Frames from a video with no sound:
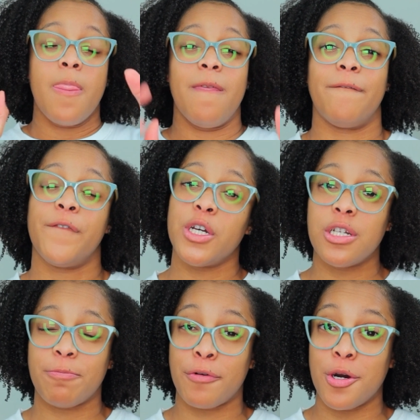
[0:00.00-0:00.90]
The
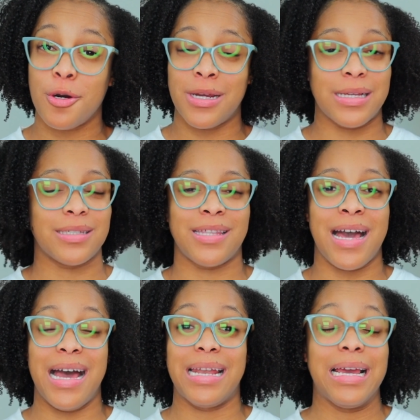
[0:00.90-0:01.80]
first pro is
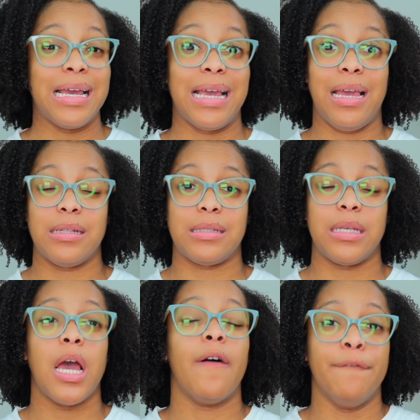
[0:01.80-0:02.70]
that
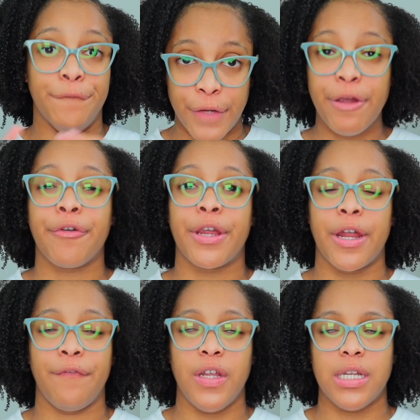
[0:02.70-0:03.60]
it's very
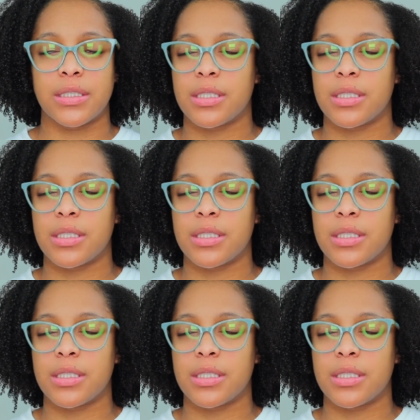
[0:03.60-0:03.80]
convenient.